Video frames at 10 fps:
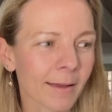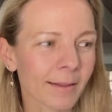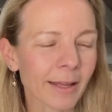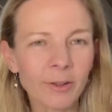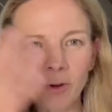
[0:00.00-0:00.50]

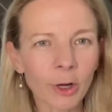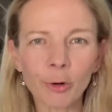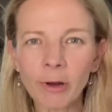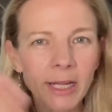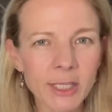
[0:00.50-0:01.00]
Like you've got a
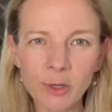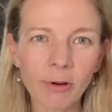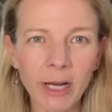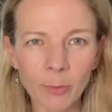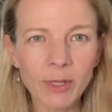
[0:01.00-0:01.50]
green
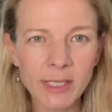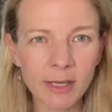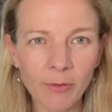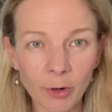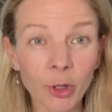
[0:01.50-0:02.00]
screen with
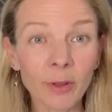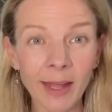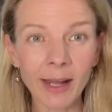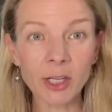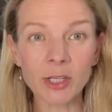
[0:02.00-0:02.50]
stuff on you. That
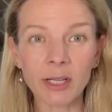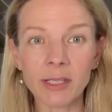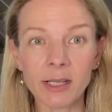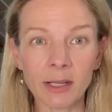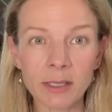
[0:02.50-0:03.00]
actually
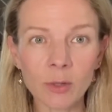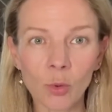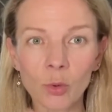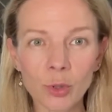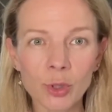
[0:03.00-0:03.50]
does,
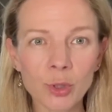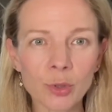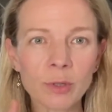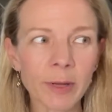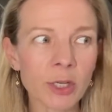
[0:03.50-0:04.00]
or
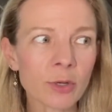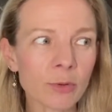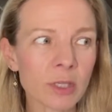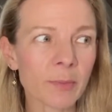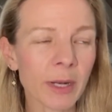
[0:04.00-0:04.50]
two-dimensional
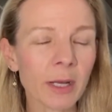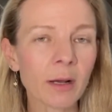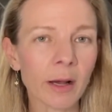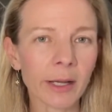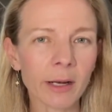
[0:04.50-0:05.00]
spinning,
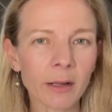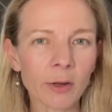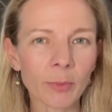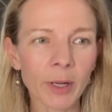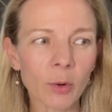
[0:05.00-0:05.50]
I get a
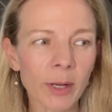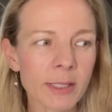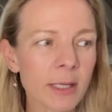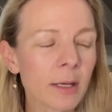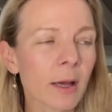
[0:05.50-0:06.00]
little bit
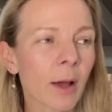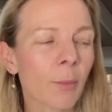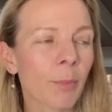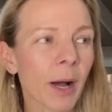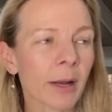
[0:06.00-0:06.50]
queasy.
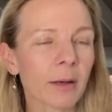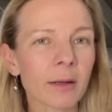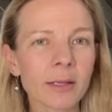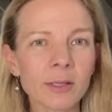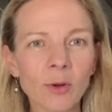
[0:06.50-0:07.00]
But
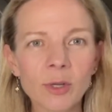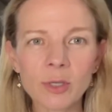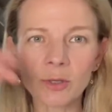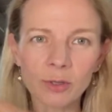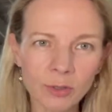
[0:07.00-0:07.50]
as long as
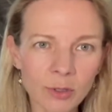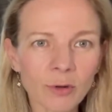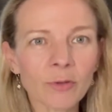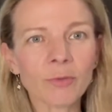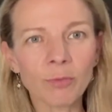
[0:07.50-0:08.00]
you're sort
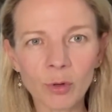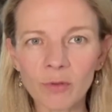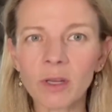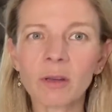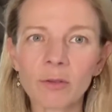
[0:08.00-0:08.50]
of
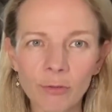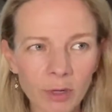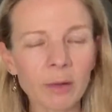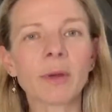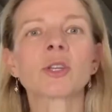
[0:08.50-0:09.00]
moving 3
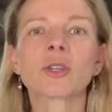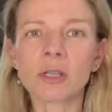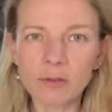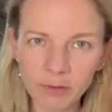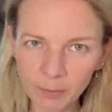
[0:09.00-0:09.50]

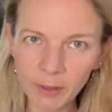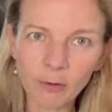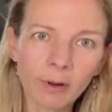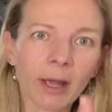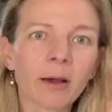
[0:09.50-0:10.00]
dimensions, flipping
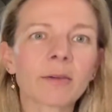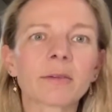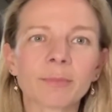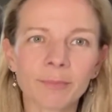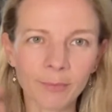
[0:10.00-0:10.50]
around,
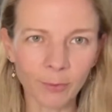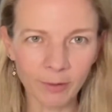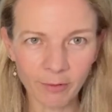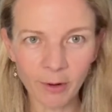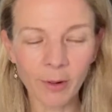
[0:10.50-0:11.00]

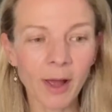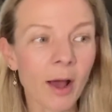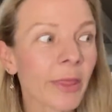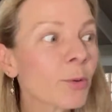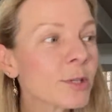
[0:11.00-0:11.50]
whatever.
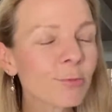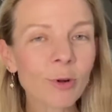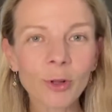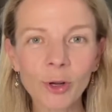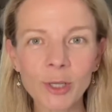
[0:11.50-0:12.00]
There was a
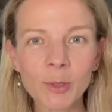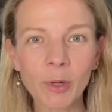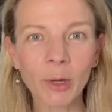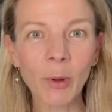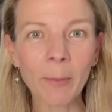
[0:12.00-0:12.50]
roller coaster where
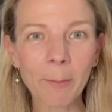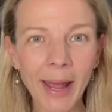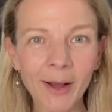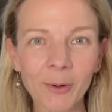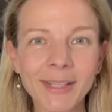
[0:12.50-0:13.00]
you went
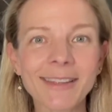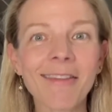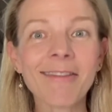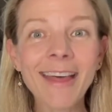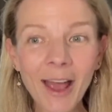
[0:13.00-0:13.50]
backwards.
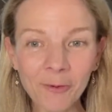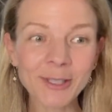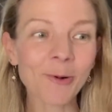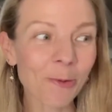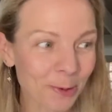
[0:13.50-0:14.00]
That was
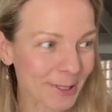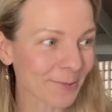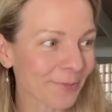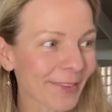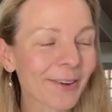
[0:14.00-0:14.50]

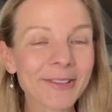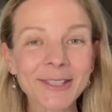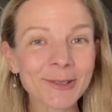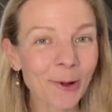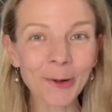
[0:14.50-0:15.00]
awesome. That was
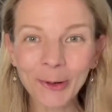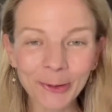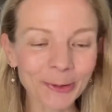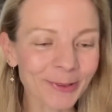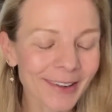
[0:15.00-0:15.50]
so
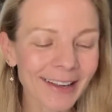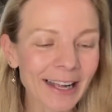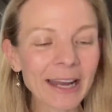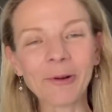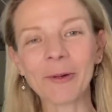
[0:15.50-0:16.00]
cool.
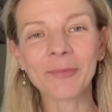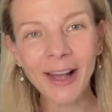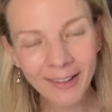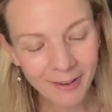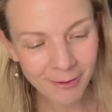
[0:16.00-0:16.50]
Anyway,
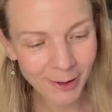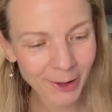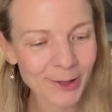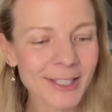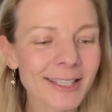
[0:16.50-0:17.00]
I love roller
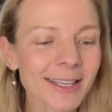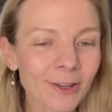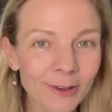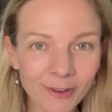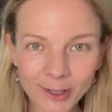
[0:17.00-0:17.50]
coasters.
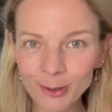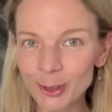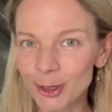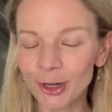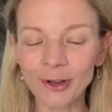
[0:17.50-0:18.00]
Universal
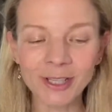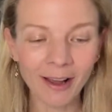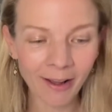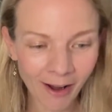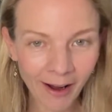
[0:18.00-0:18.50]
Studios, I
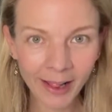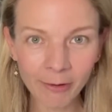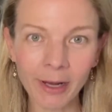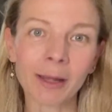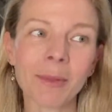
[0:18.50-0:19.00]
highly
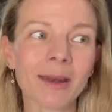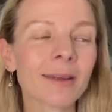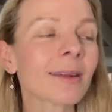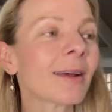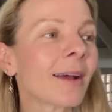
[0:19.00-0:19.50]
recommend it.